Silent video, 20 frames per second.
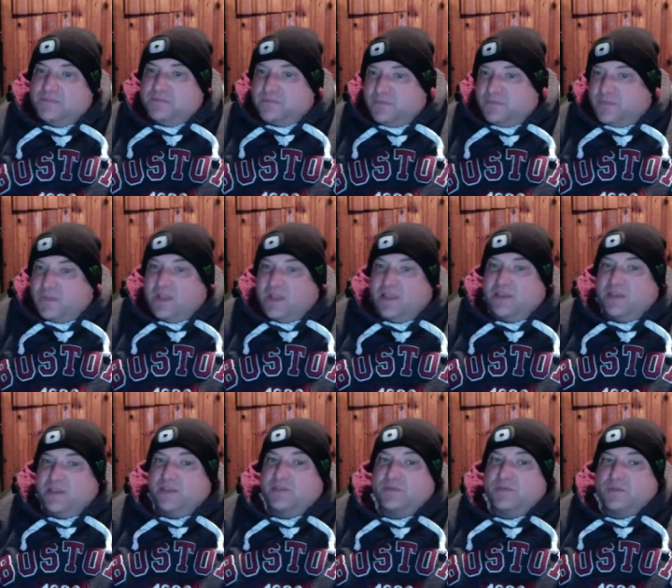Yeah,
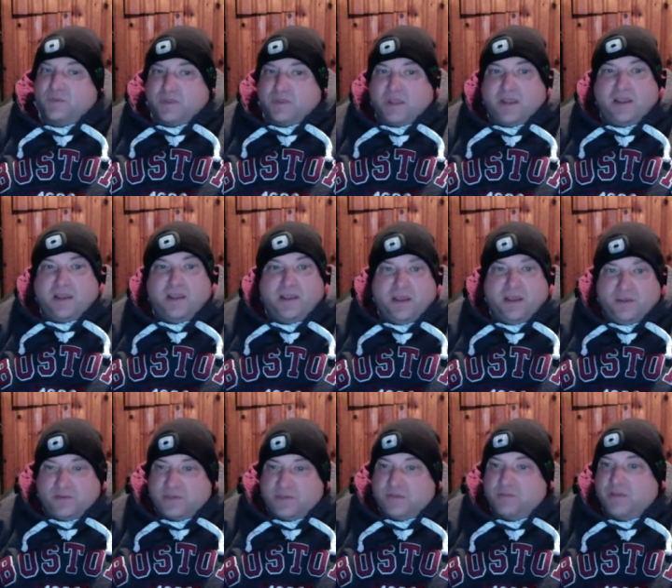that
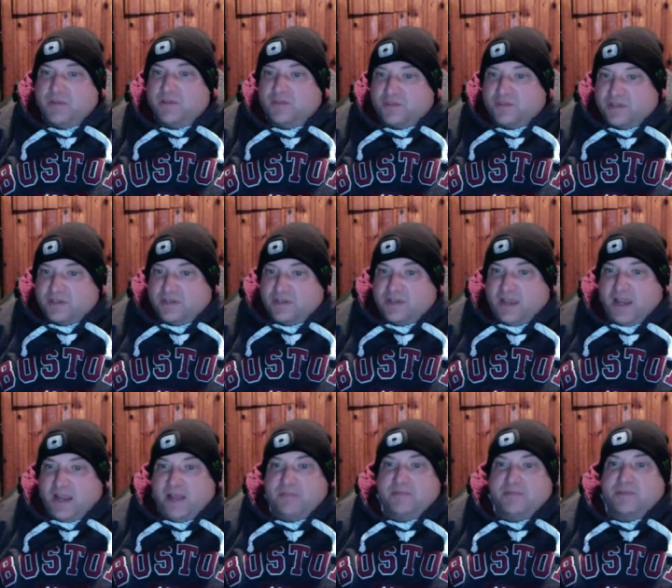was some interesting
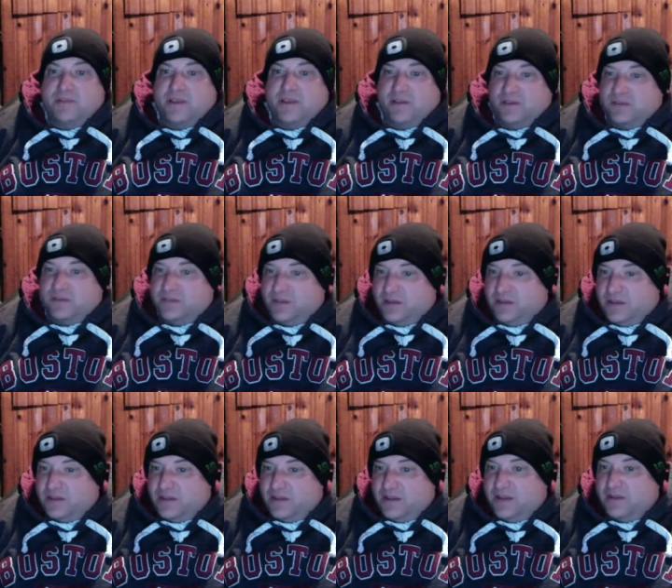times, Dale. I'll tell
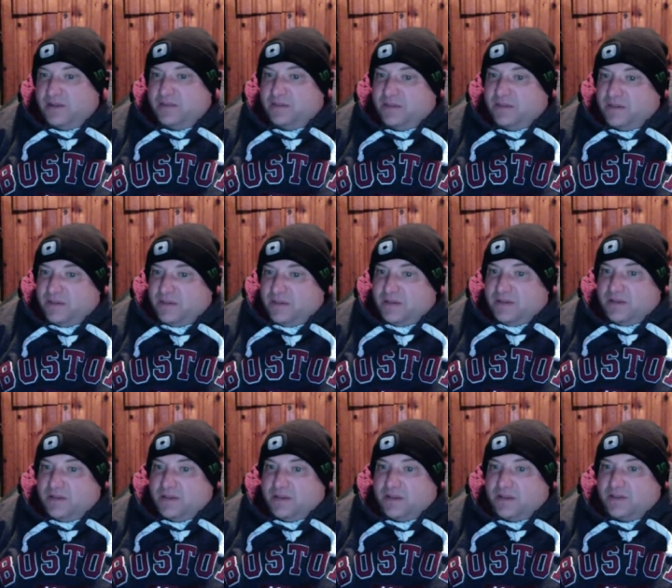you that.
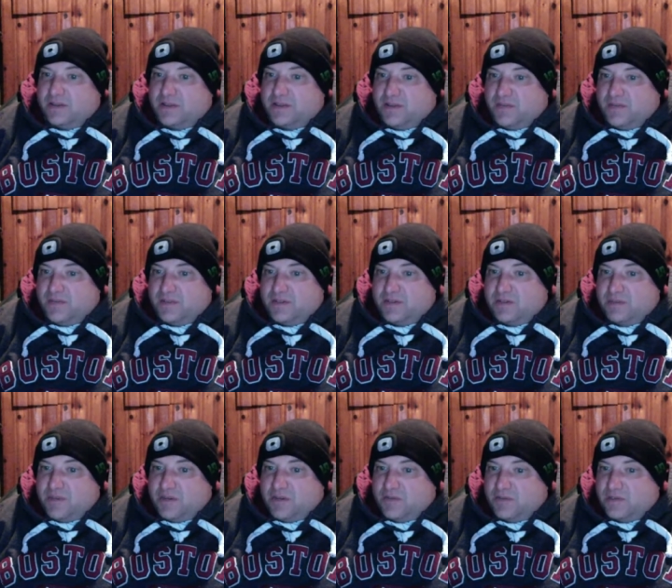That was definitely
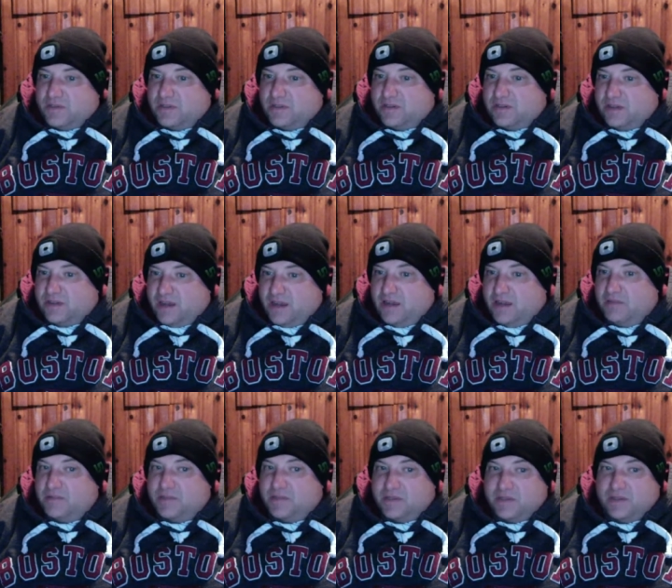some interesting
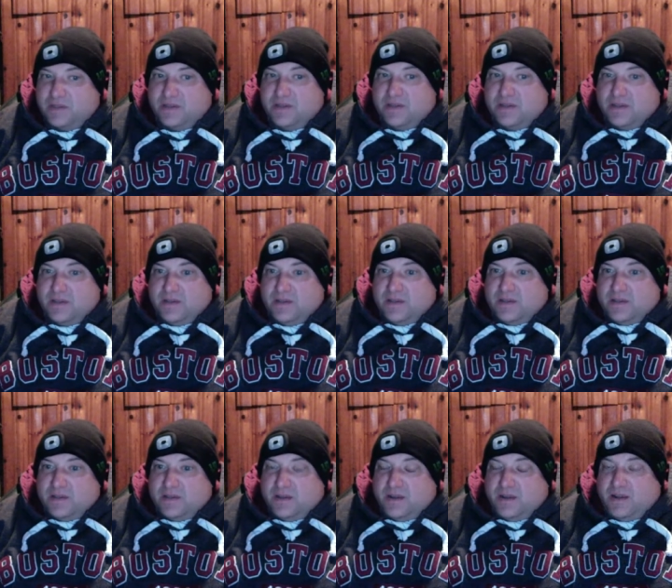times.
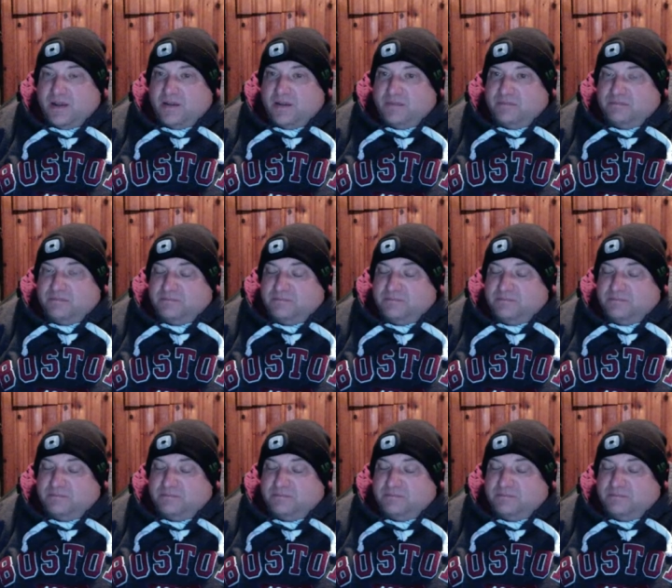Um,